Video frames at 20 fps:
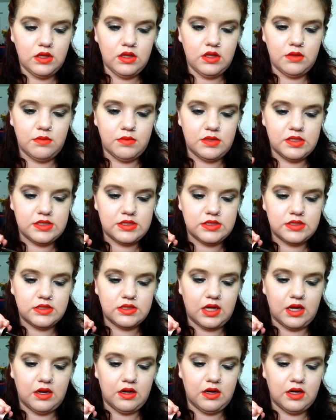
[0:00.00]
the
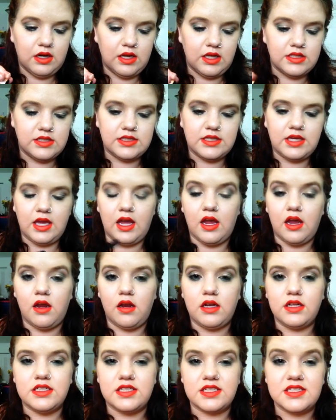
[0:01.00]
mascara gets
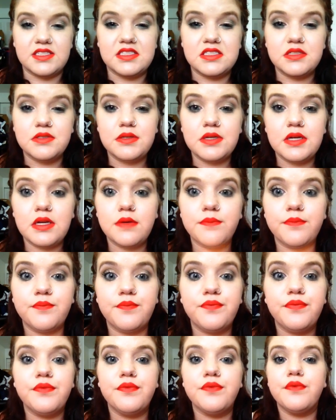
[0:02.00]
caked into it,
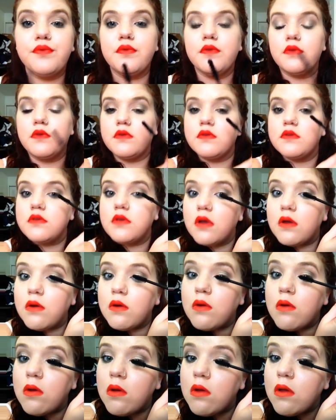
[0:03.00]

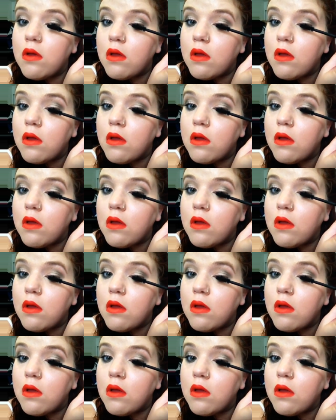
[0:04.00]
so